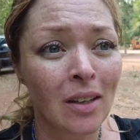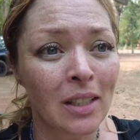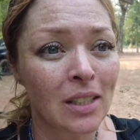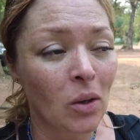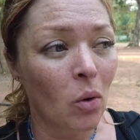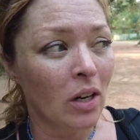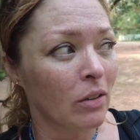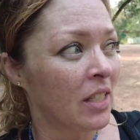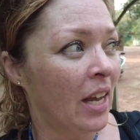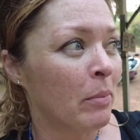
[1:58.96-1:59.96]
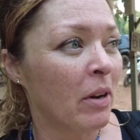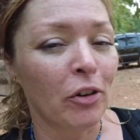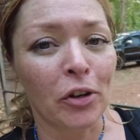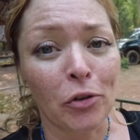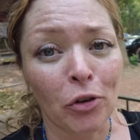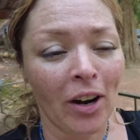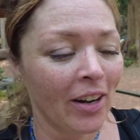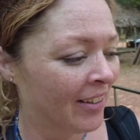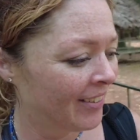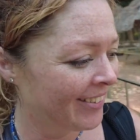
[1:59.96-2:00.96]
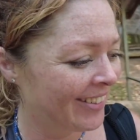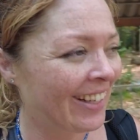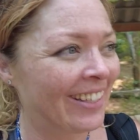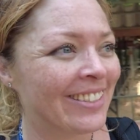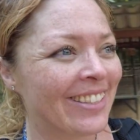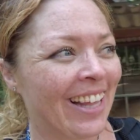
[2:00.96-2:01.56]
it's so hot outside. I'm never going to dry because